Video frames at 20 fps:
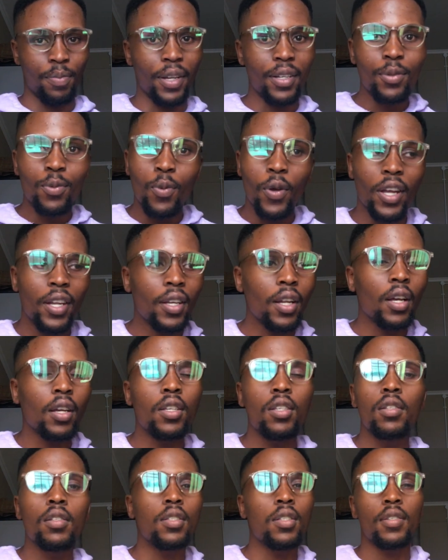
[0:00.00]
But when now
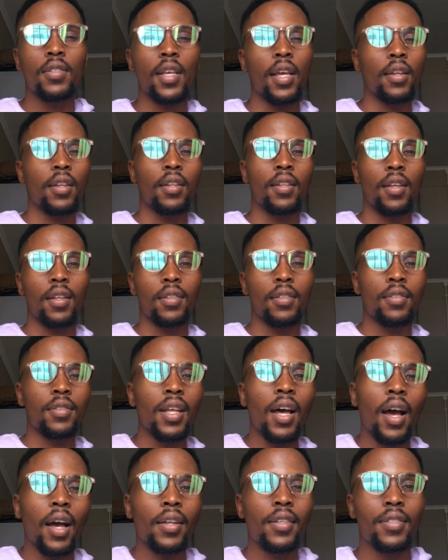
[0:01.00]
you decided that,
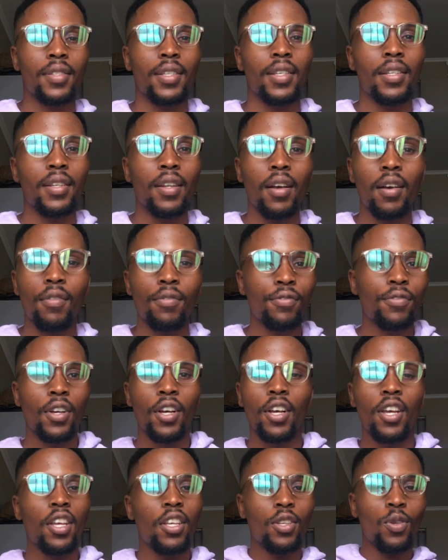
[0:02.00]
nah, it's enough.
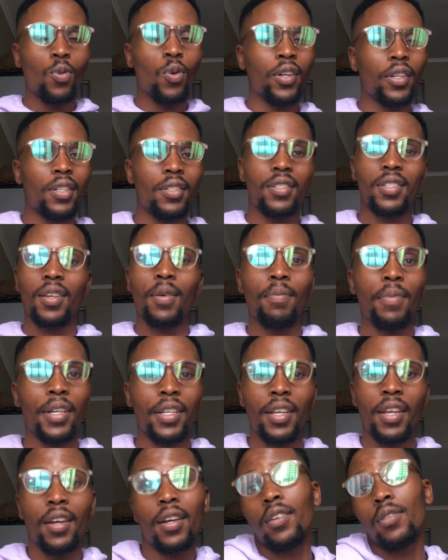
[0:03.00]
You wanted
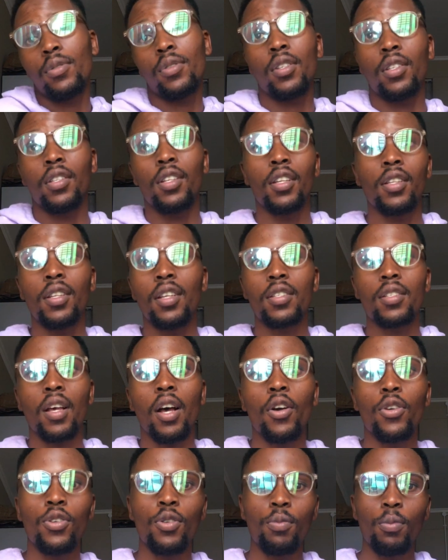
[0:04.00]
somebody else. And then that's
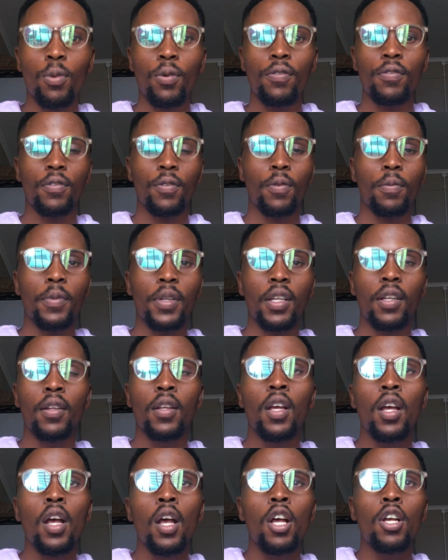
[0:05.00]
how you moved from me.
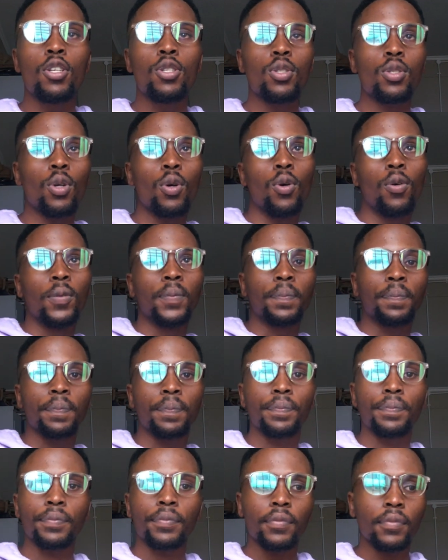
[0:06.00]
So
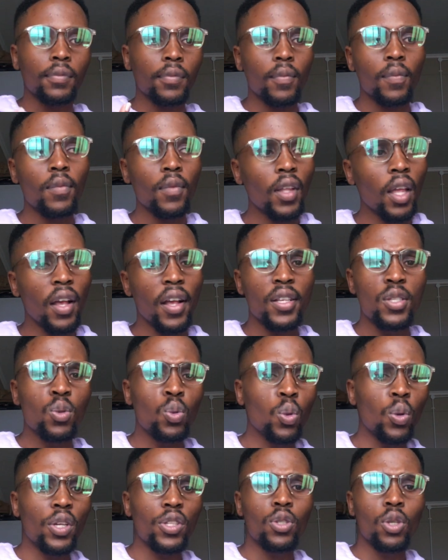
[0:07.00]
as
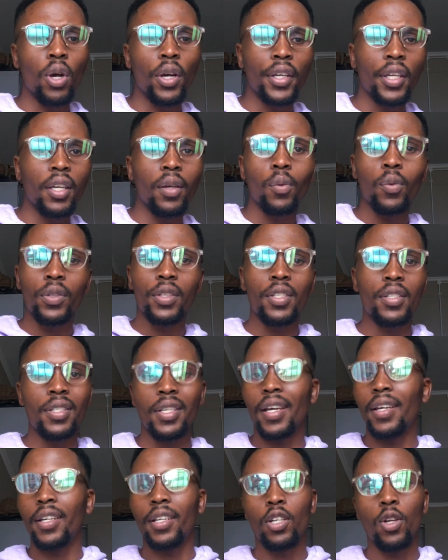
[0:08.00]
we were talking, we
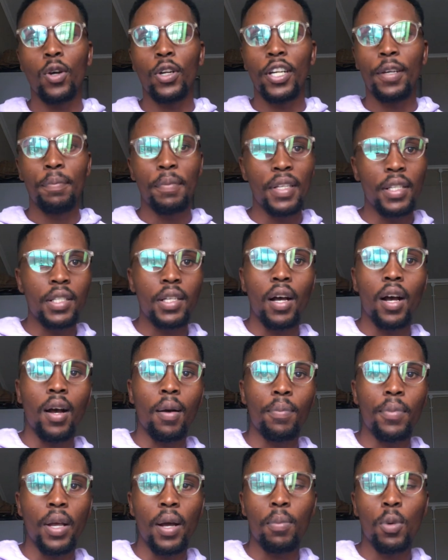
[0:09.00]
decided on a
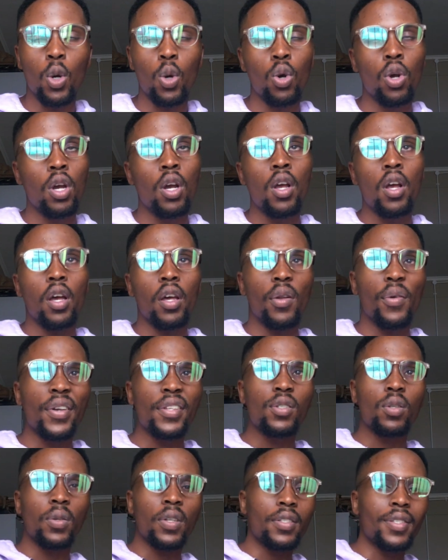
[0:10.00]
meetup. Yeah, it
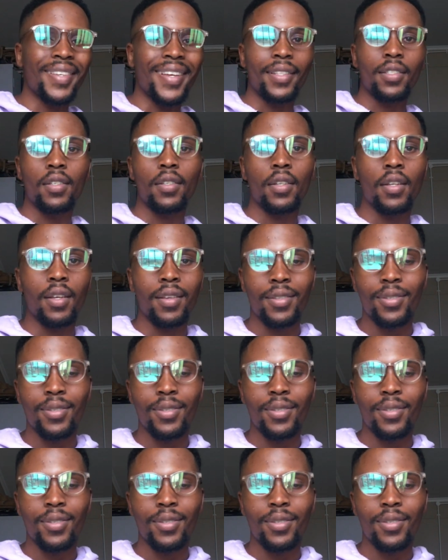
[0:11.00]
was on a Saturday.